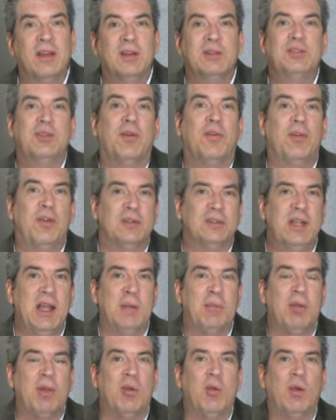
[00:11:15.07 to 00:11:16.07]
So for
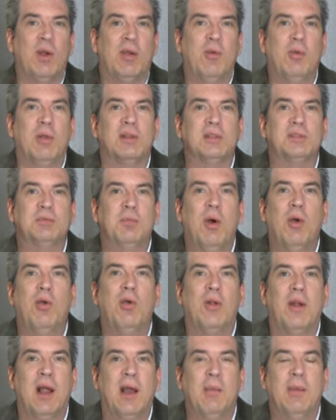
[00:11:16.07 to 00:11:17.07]
example, in working with a
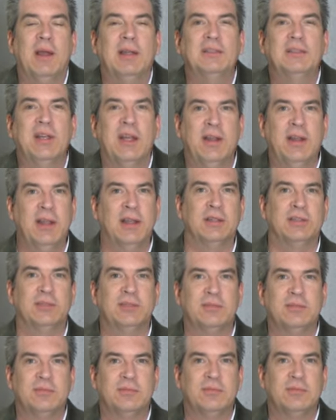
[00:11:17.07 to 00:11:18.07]
smoker, I might say
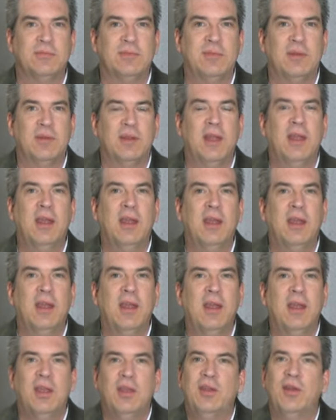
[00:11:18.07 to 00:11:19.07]
this. Okay?
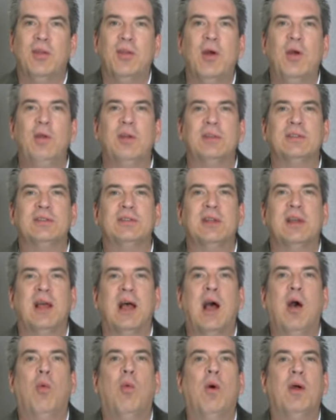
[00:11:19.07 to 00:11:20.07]
You'll notice
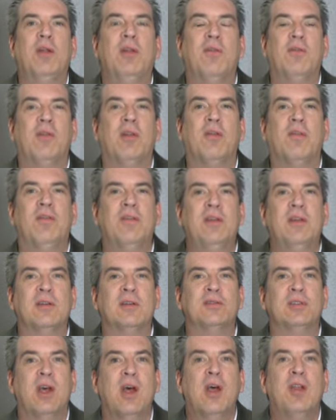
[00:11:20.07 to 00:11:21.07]
how wonderful it
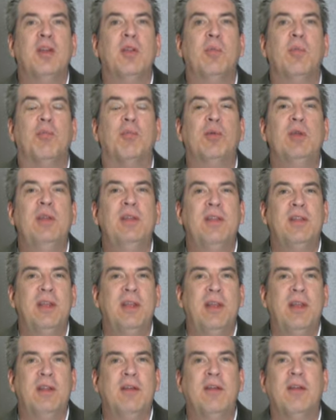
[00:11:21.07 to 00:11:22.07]
feels to breathe
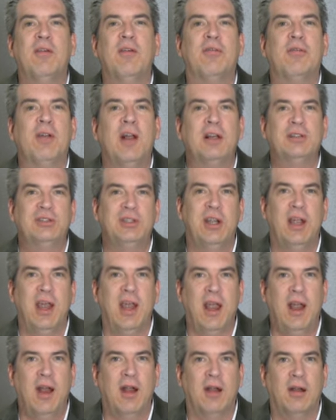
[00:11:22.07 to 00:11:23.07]
in fresh
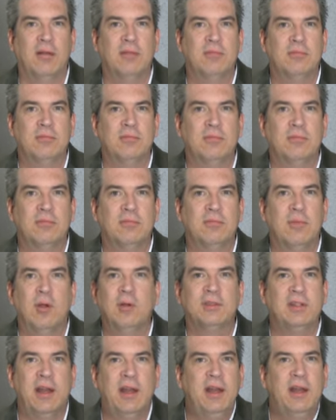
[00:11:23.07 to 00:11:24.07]
air.
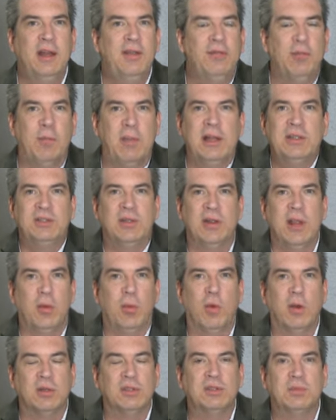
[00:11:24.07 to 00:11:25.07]
Notice I didn't even mention they
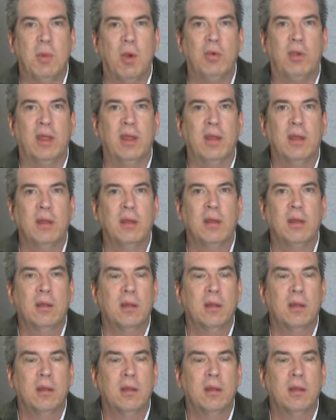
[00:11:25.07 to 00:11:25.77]
weren't smoking.